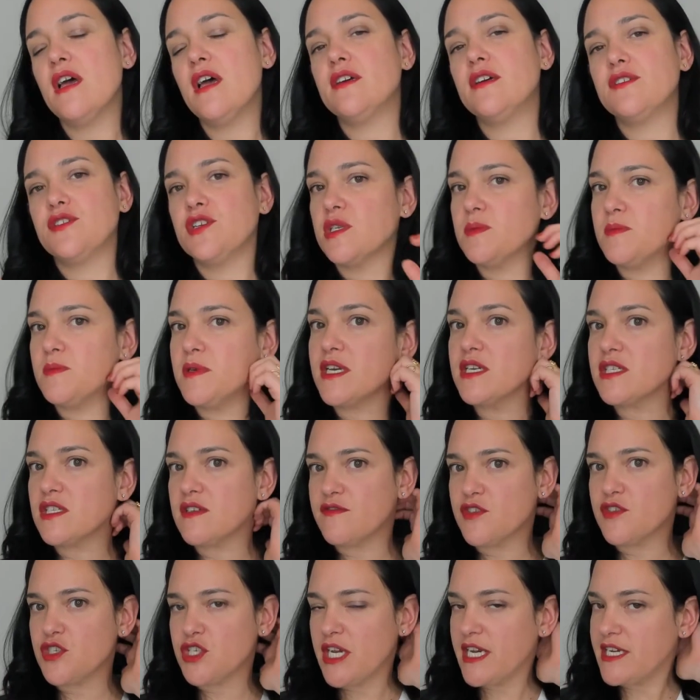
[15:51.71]
just because of
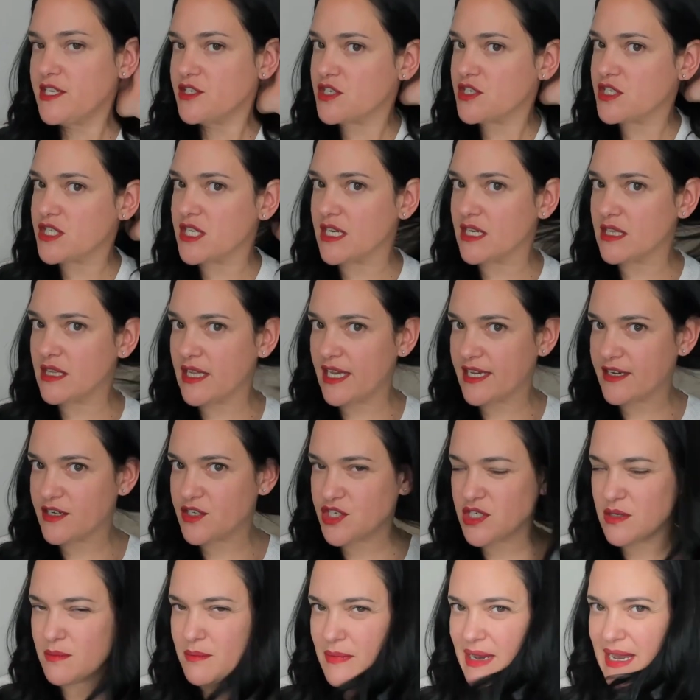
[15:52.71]
changes in
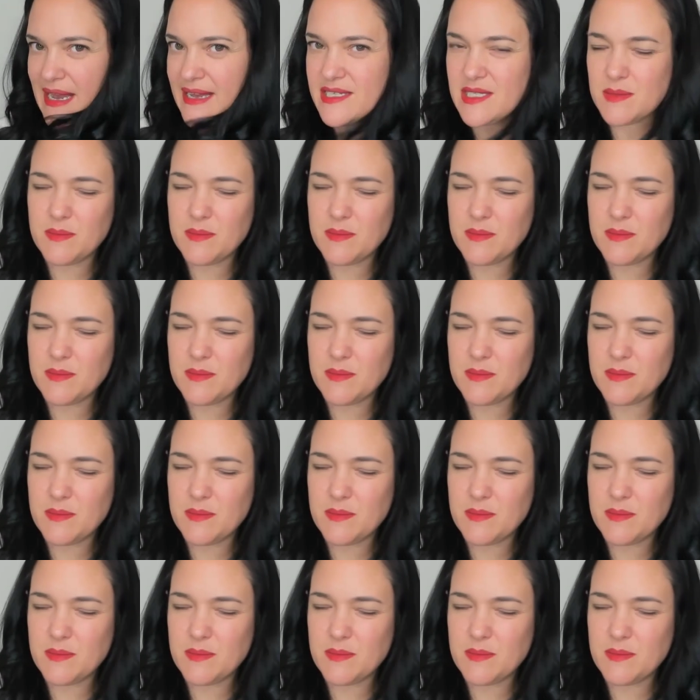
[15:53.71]
glycogen mass.